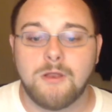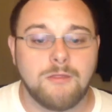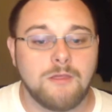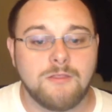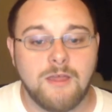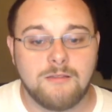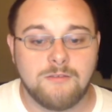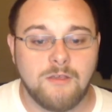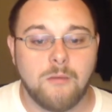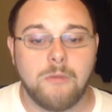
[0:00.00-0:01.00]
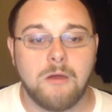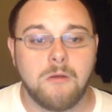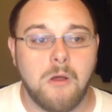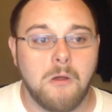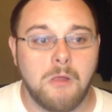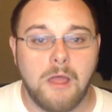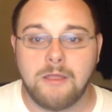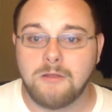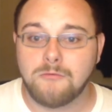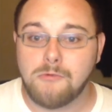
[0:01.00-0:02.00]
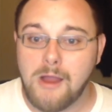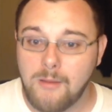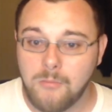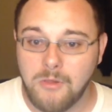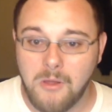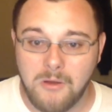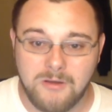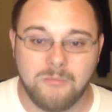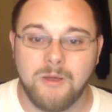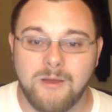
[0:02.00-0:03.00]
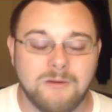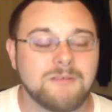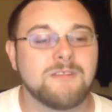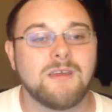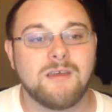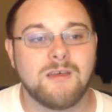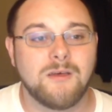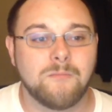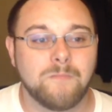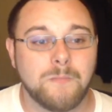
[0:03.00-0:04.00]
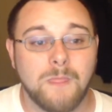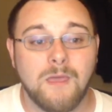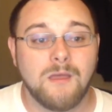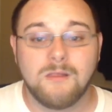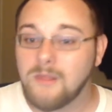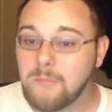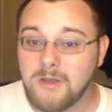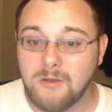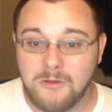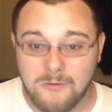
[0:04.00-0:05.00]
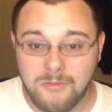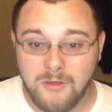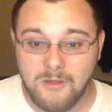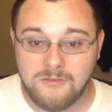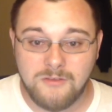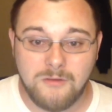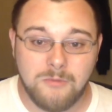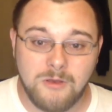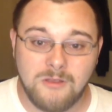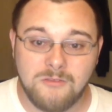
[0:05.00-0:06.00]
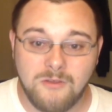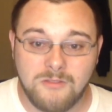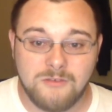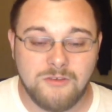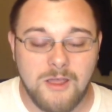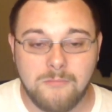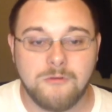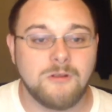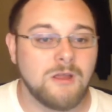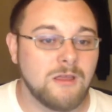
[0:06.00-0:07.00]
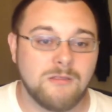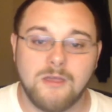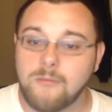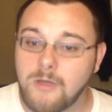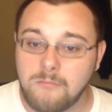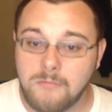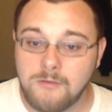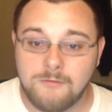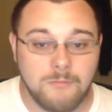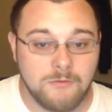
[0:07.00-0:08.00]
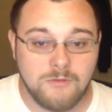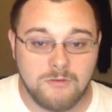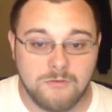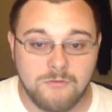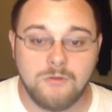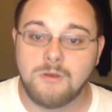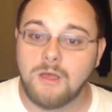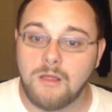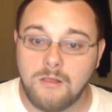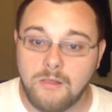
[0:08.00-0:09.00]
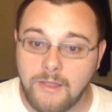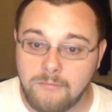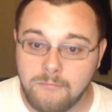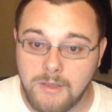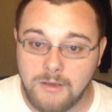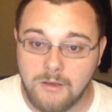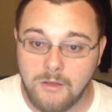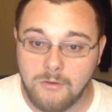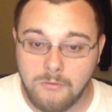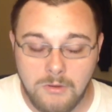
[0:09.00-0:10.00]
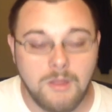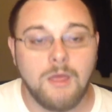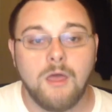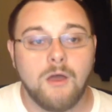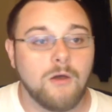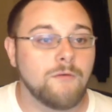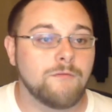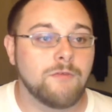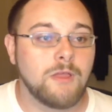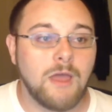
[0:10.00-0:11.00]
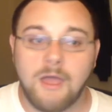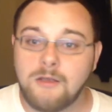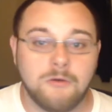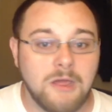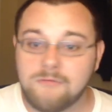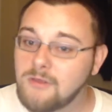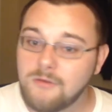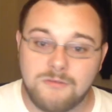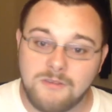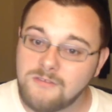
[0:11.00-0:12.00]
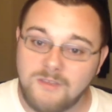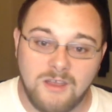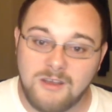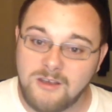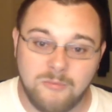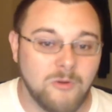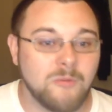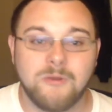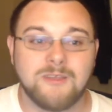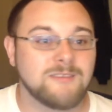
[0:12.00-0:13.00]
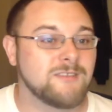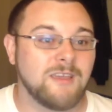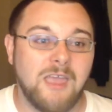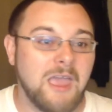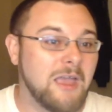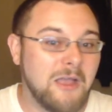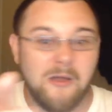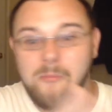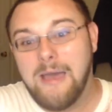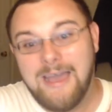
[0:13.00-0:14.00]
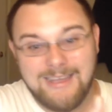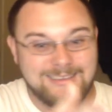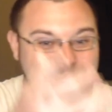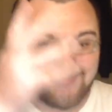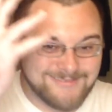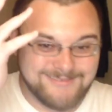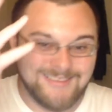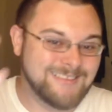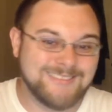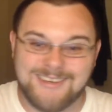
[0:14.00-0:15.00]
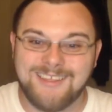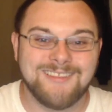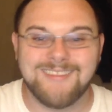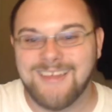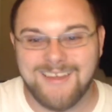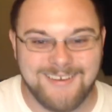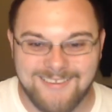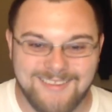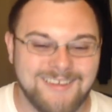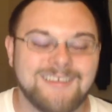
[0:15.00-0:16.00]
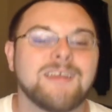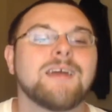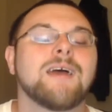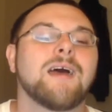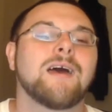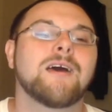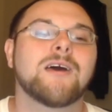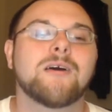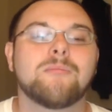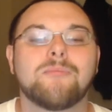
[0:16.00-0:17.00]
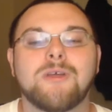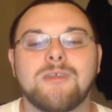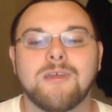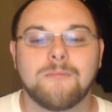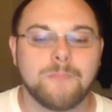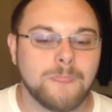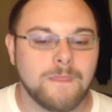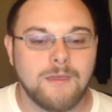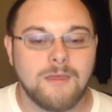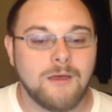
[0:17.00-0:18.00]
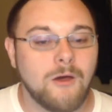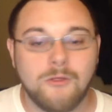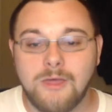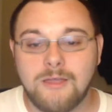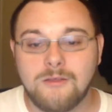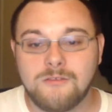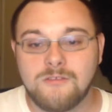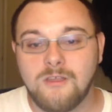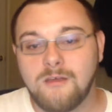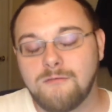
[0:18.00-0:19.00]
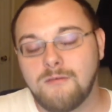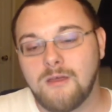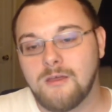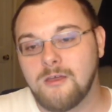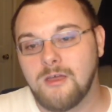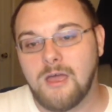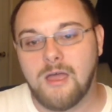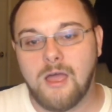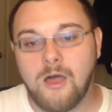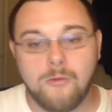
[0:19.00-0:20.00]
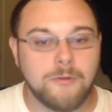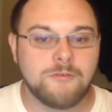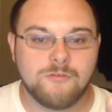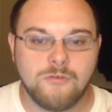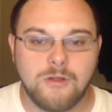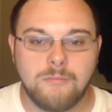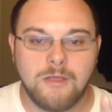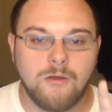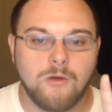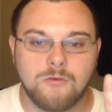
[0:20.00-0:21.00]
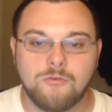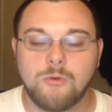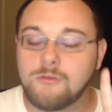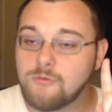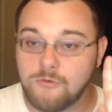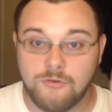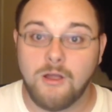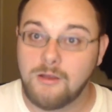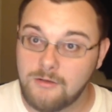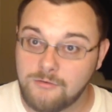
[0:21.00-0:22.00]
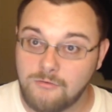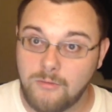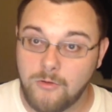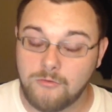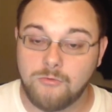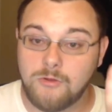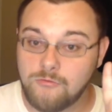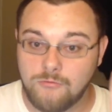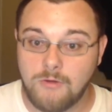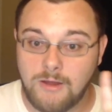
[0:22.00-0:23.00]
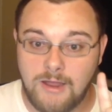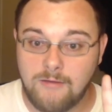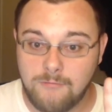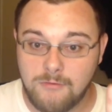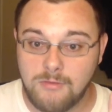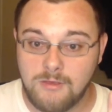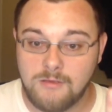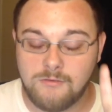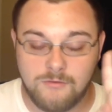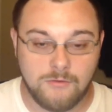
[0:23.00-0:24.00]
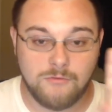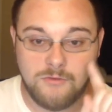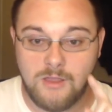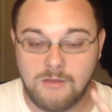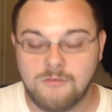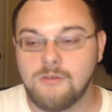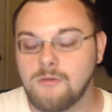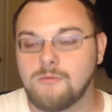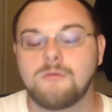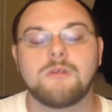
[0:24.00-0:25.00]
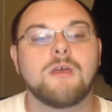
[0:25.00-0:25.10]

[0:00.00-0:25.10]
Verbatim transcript: I think that's about all I can ramble on about. Let me know your thoughts and opinions on the chapter. Anything I might misunderstood, let me know. Hopefully I don't have to use this site anymore because I can't go back. That's another thing I don't like. But yeah, all that good stuff. I'll be streaming on Twitch, or trying to stream on Twitch right after this, so stay tuned.